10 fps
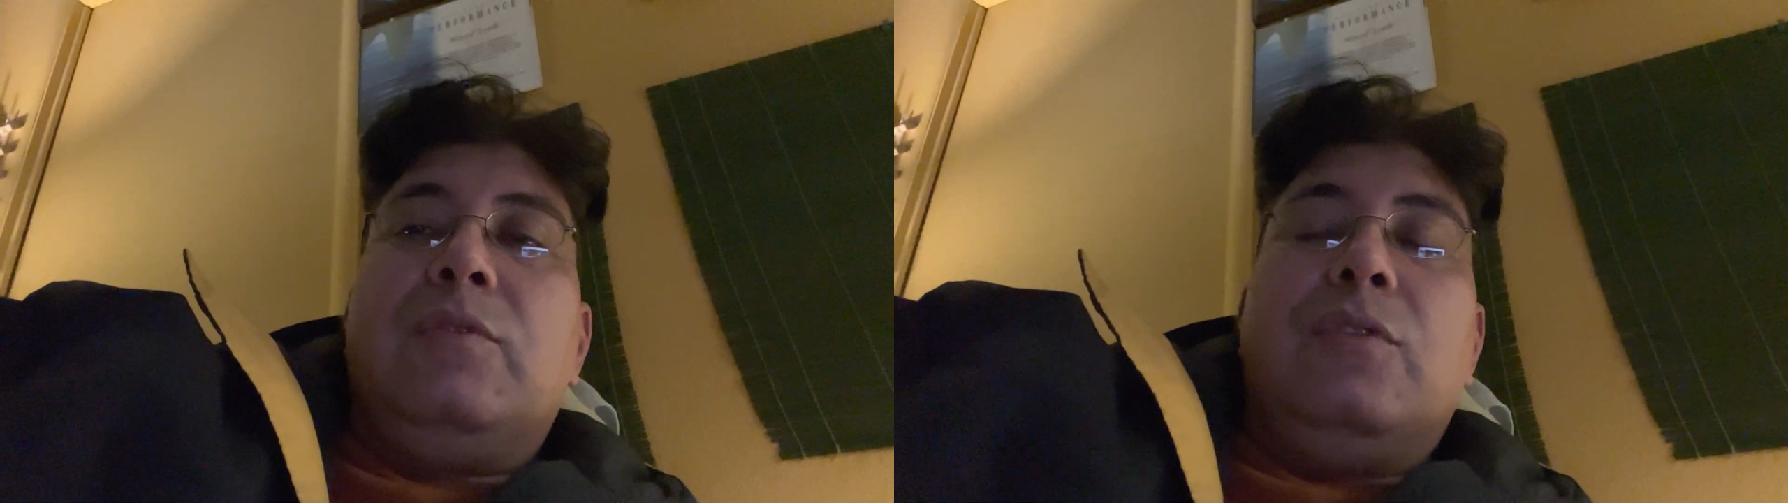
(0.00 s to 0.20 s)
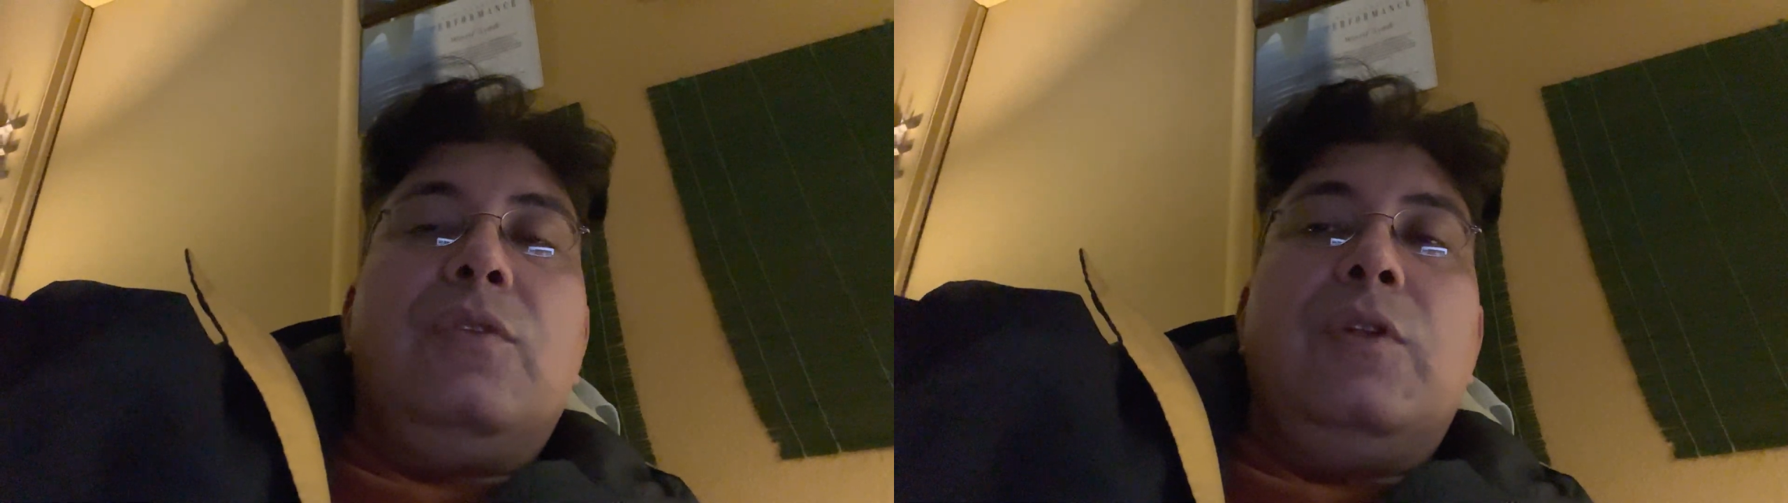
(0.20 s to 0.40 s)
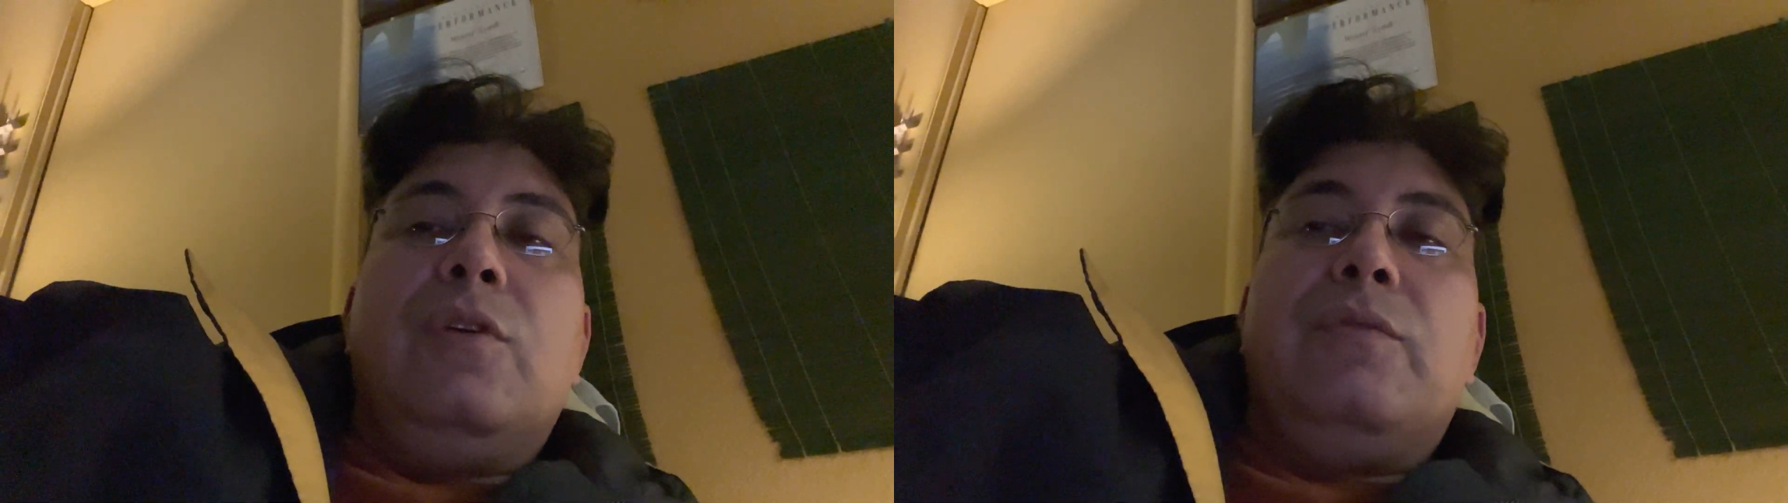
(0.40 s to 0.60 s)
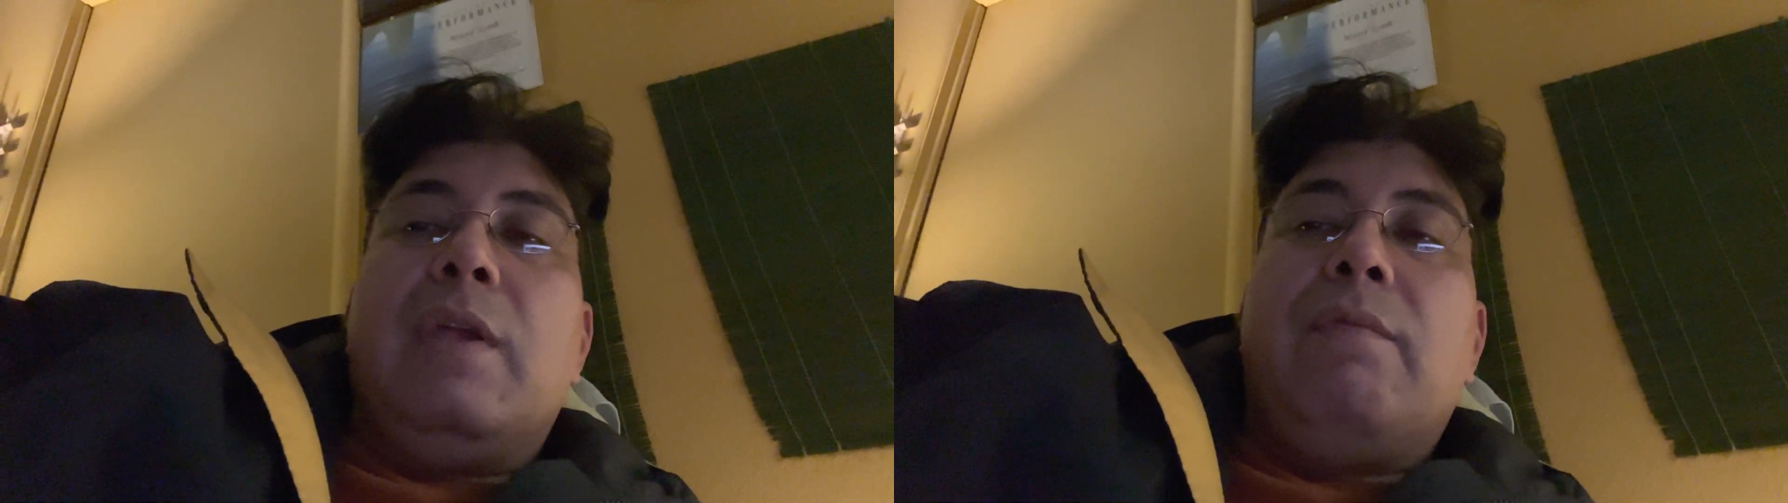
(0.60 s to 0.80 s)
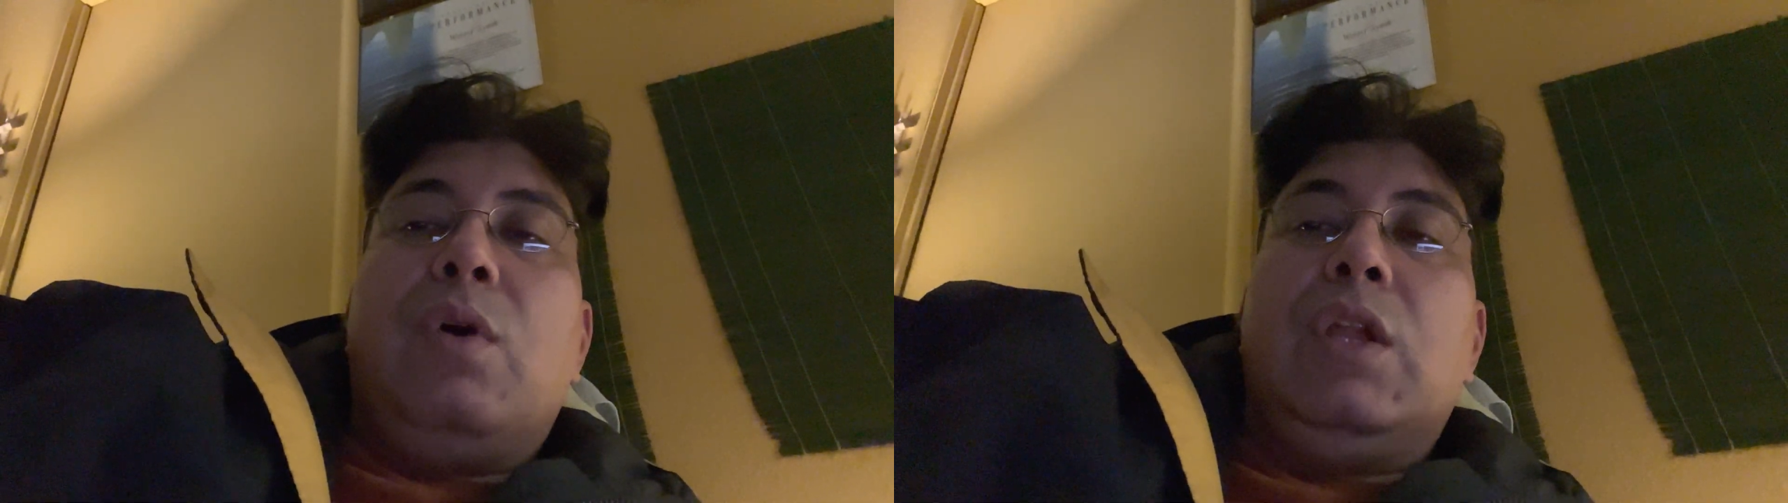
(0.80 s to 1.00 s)
So if you
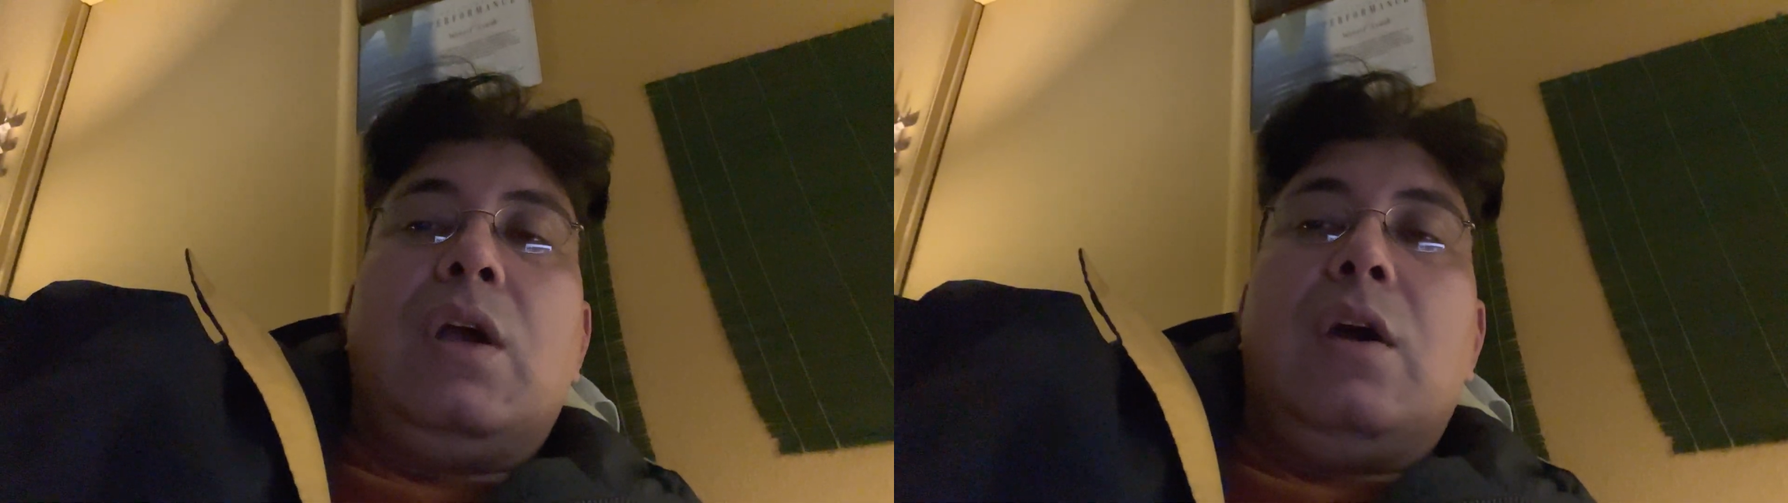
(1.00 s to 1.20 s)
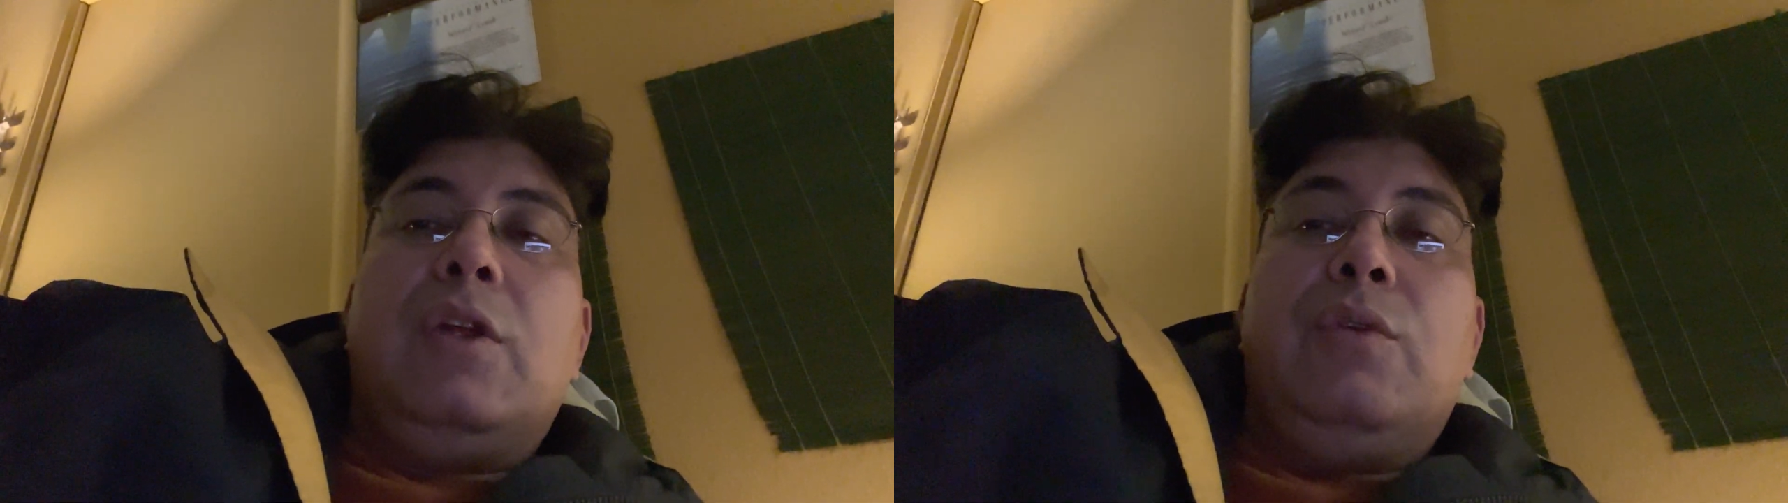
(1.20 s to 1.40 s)
have one car,